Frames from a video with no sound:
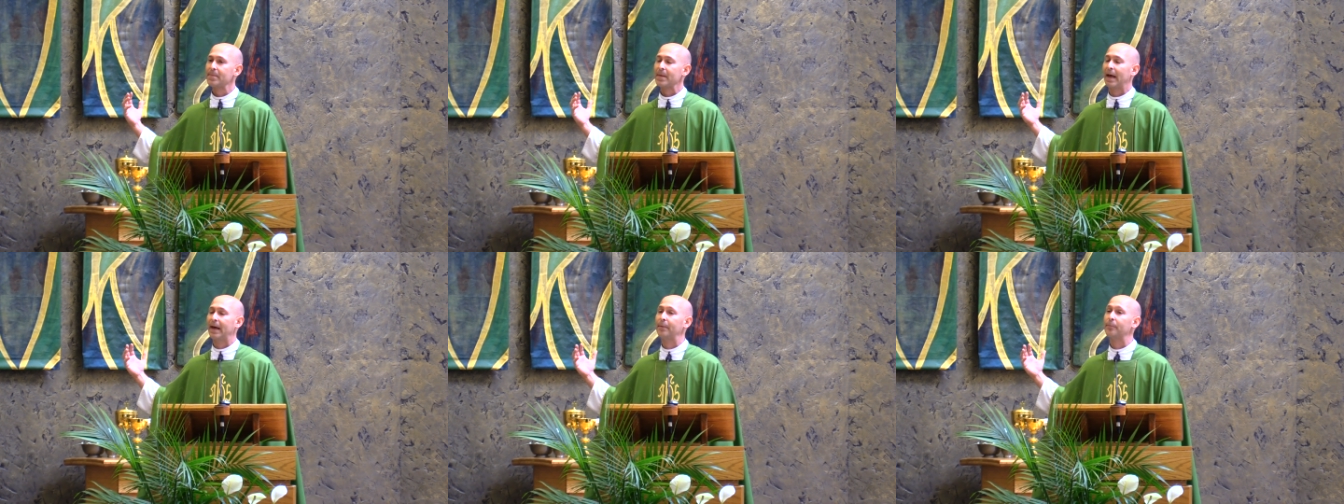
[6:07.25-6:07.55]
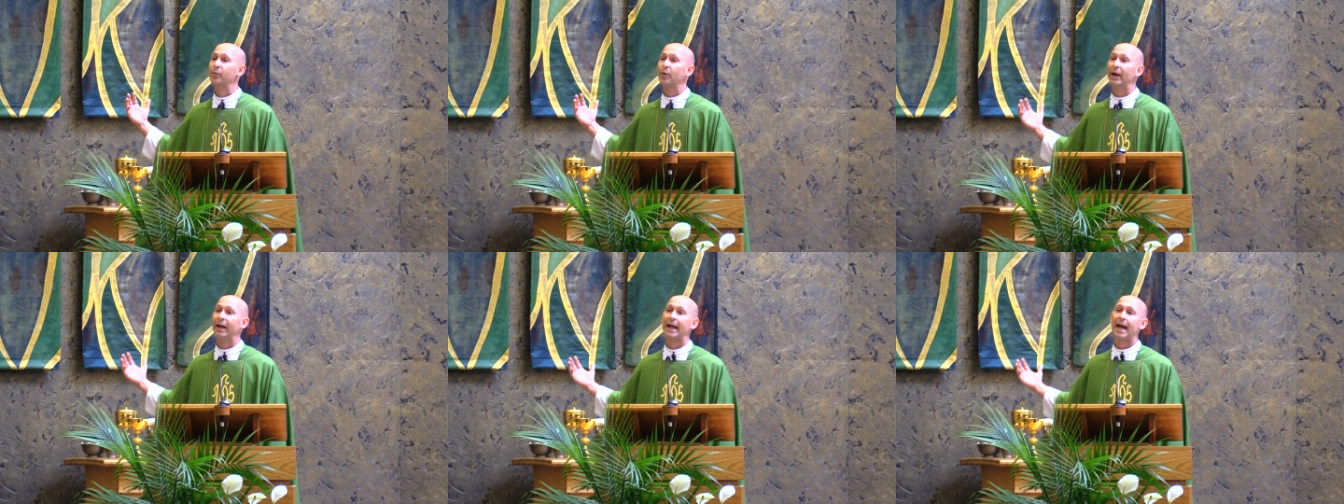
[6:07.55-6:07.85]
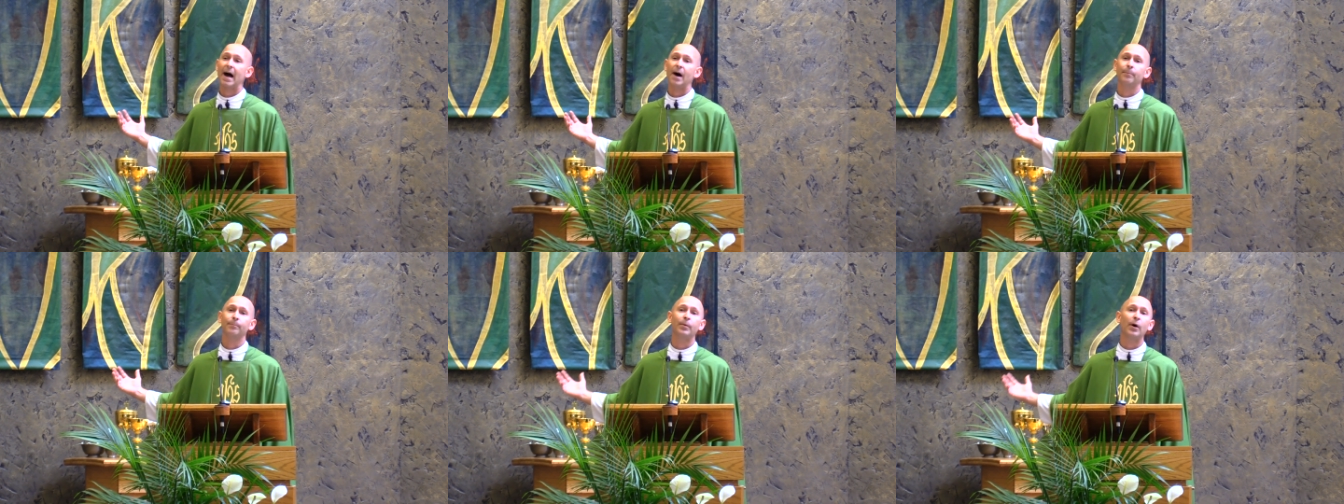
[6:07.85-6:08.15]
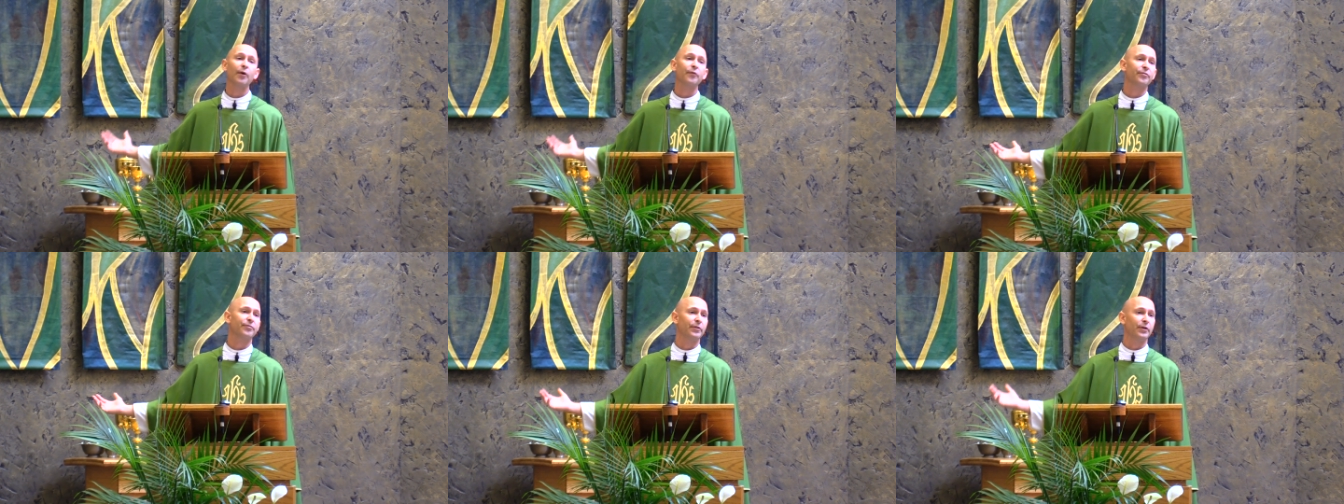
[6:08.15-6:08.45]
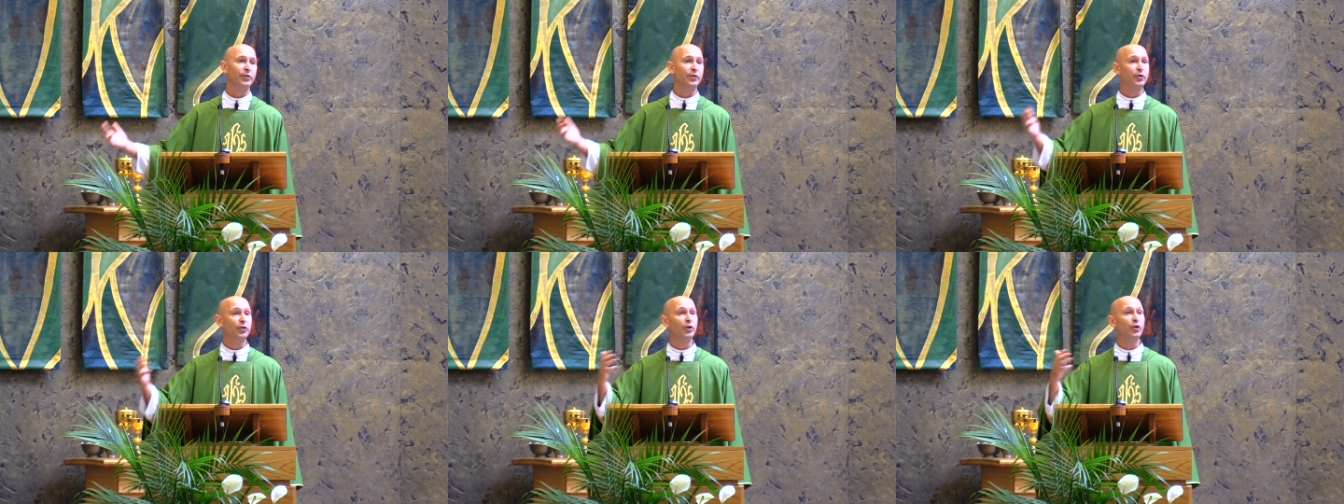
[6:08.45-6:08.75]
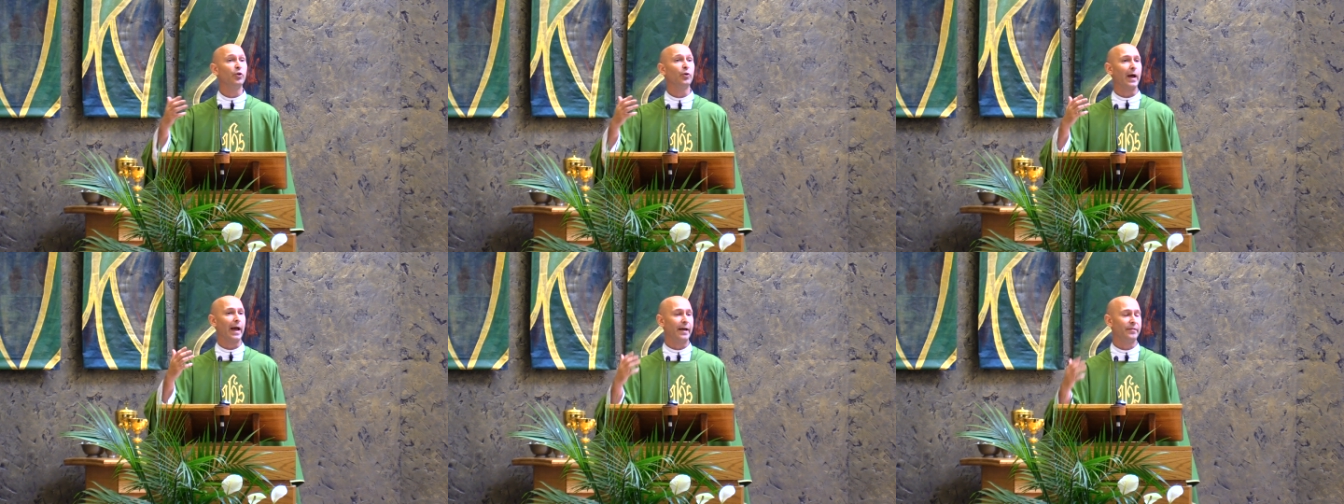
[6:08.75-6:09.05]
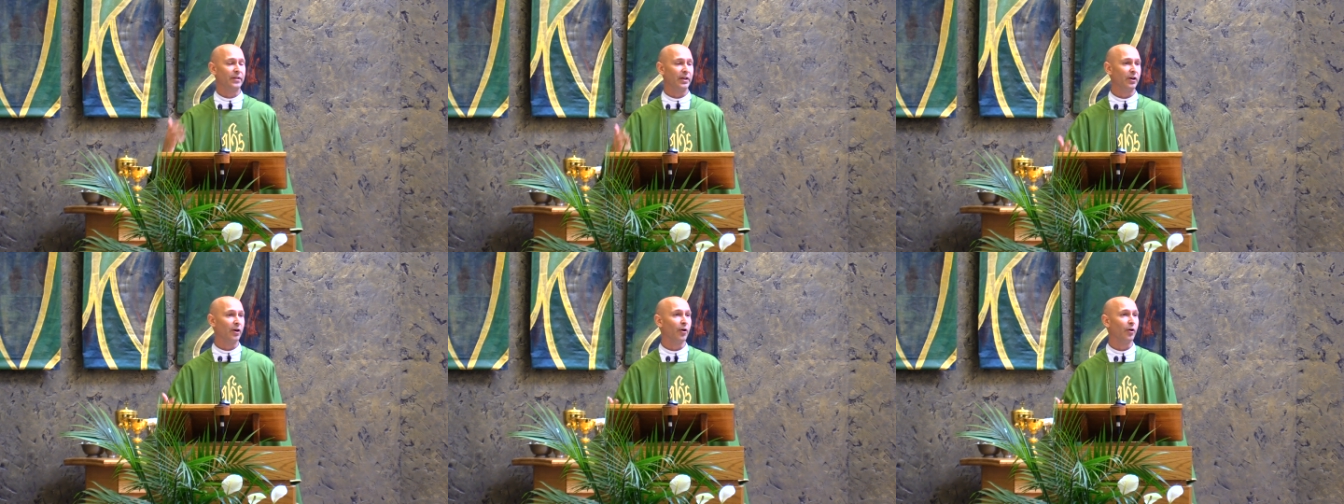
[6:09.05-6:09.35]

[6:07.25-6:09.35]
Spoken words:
and bring out both the new and the